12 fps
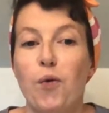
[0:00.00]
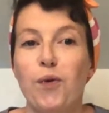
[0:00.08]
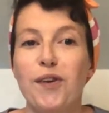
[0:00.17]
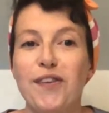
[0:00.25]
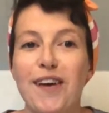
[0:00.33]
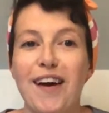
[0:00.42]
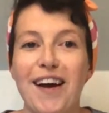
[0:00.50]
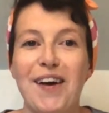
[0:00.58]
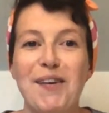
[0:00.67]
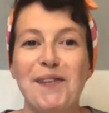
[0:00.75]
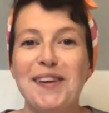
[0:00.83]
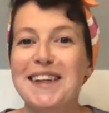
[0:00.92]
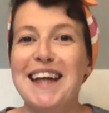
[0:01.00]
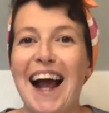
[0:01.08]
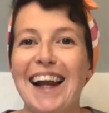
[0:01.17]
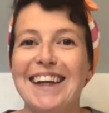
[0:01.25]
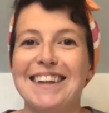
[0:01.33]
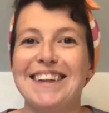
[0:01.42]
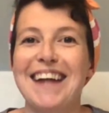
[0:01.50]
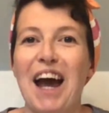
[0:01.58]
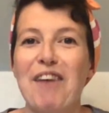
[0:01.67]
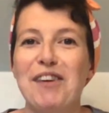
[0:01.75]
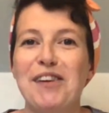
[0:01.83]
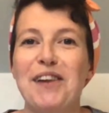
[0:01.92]
was a challenge to
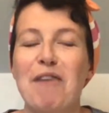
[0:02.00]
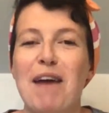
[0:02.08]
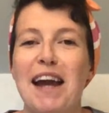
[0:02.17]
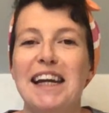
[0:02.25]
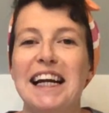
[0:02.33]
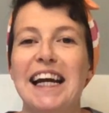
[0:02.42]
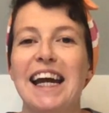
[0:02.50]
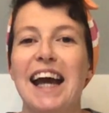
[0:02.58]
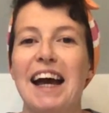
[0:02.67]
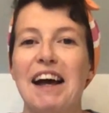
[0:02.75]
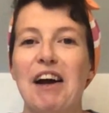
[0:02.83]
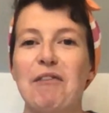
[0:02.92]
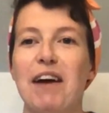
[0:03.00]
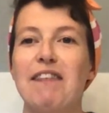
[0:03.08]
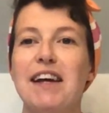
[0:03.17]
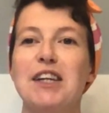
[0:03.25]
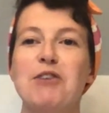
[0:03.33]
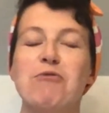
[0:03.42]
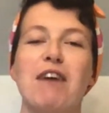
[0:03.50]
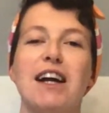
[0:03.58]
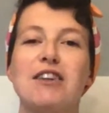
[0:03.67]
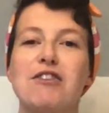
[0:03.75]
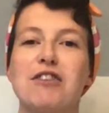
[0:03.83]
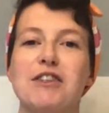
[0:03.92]
have to do that manually, and then to
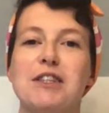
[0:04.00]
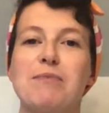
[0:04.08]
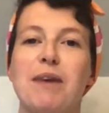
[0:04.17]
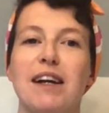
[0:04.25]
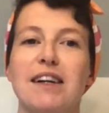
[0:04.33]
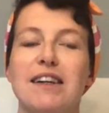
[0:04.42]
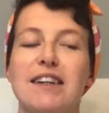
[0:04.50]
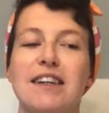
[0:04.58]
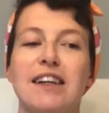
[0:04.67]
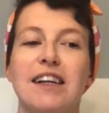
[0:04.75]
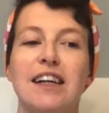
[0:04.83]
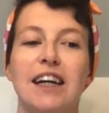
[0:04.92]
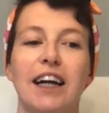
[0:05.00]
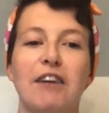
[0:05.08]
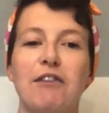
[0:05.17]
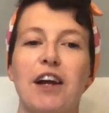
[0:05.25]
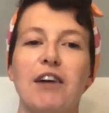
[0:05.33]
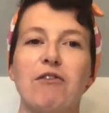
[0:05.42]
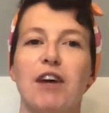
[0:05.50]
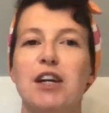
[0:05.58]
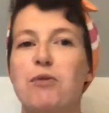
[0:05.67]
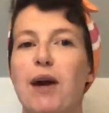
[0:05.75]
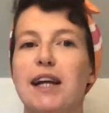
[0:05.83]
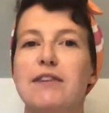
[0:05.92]

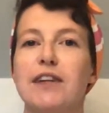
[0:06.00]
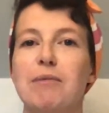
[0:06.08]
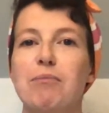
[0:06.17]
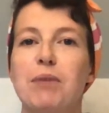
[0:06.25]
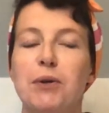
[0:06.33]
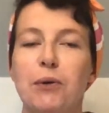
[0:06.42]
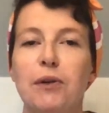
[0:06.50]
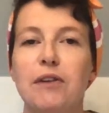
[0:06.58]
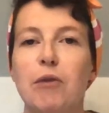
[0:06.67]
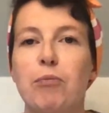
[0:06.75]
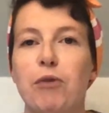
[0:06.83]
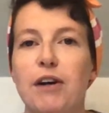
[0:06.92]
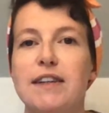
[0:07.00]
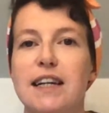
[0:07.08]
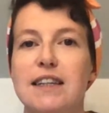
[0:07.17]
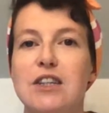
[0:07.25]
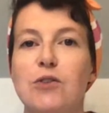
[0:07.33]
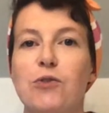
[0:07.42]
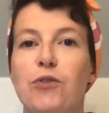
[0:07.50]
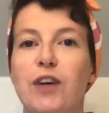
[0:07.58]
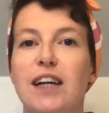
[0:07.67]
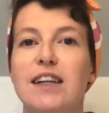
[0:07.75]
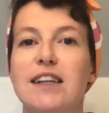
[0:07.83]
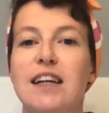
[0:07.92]
retroactively build a process to
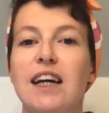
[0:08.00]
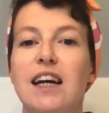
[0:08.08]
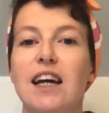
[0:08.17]
fit